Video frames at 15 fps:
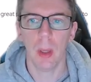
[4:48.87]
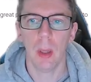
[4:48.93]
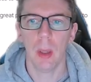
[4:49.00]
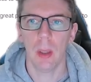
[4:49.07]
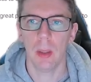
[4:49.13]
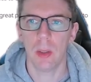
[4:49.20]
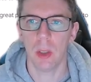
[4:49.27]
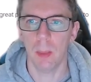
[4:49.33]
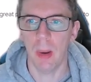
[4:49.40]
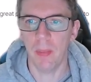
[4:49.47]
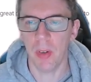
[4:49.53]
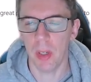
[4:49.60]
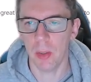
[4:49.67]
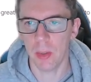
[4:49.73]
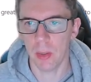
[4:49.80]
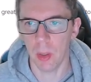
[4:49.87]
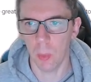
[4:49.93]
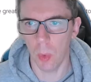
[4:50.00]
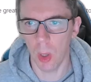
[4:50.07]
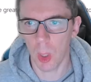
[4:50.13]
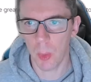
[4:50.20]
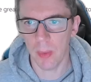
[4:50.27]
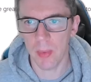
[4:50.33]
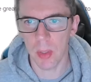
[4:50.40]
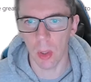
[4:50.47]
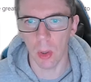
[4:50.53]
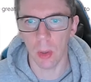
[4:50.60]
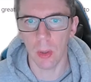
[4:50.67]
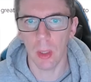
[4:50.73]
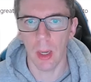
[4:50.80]
some evidence of the work we've
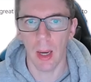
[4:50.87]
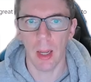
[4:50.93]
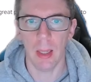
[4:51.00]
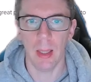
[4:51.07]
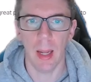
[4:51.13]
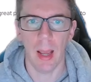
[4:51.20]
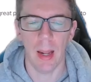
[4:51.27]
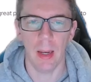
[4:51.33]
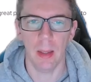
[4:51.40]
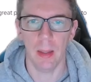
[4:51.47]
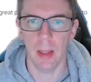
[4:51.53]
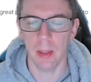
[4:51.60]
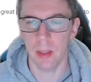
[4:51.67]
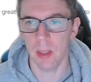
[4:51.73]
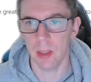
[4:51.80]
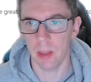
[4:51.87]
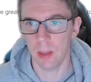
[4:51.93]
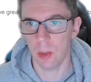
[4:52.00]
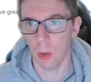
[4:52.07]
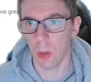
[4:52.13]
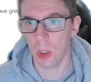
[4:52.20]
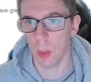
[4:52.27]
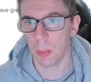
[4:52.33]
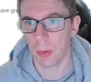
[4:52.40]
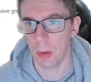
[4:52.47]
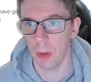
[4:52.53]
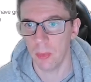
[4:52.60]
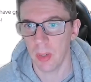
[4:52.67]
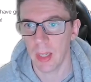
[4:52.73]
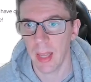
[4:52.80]
done, and then this is social
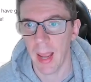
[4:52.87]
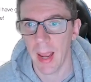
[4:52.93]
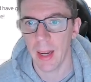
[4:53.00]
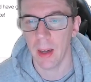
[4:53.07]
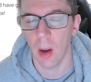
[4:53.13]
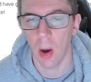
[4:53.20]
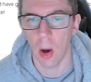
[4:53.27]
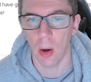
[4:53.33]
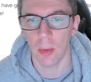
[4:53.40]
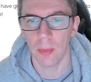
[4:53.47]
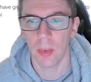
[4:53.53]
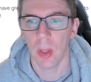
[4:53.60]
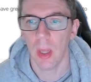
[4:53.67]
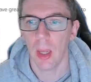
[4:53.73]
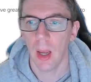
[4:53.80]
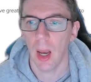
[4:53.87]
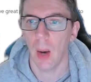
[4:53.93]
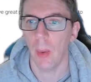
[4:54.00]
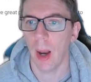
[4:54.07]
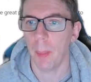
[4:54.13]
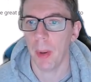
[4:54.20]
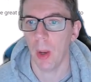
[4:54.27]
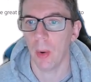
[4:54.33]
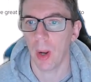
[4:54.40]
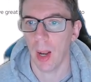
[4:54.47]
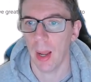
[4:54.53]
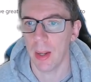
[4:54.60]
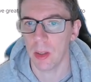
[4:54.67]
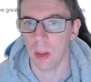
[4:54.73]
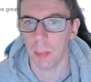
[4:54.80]
proof again of how happy our
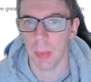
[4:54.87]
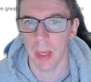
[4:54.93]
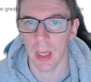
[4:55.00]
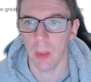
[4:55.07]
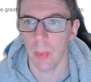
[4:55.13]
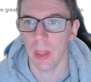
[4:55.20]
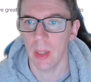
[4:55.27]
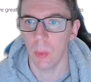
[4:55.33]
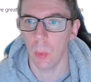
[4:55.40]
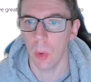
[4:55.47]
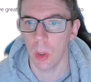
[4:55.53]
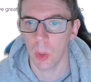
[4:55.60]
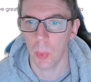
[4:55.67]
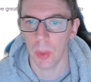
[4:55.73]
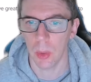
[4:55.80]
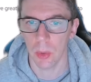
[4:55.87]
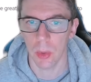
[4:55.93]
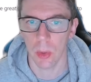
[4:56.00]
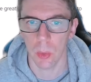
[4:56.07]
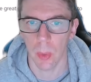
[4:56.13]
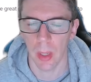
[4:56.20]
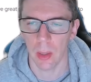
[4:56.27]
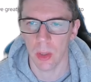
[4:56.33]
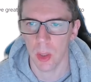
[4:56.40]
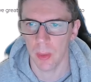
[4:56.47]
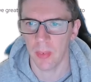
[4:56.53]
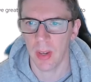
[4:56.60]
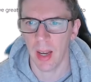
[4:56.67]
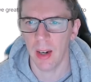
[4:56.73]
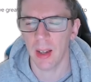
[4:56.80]
clients have been when they've worked with us as well. So
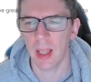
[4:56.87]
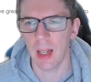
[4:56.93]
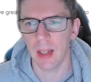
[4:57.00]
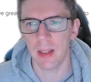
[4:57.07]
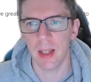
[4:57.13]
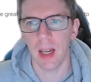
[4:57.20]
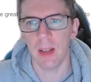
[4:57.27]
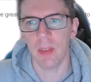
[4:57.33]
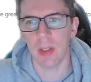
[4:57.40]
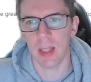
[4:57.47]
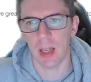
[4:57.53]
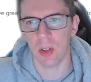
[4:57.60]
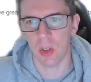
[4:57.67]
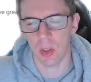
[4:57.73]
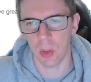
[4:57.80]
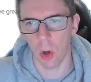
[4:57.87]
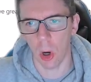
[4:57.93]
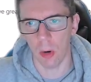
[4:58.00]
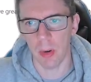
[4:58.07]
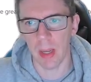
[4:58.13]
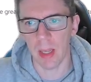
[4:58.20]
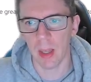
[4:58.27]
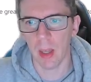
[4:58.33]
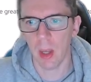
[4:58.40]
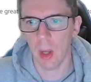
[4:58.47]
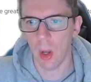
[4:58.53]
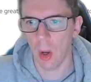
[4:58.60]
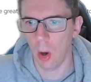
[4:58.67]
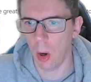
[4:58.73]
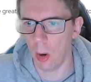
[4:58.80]
we've kind of delivered that story
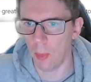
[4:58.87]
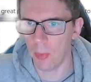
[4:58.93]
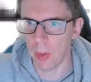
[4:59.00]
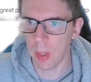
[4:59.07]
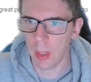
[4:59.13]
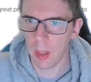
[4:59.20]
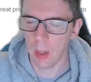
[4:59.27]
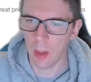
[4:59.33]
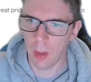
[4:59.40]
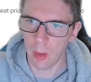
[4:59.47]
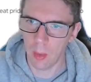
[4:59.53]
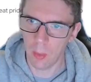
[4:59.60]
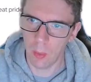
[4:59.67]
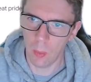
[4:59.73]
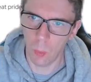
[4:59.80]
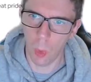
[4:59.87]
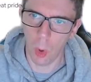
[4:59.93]
of what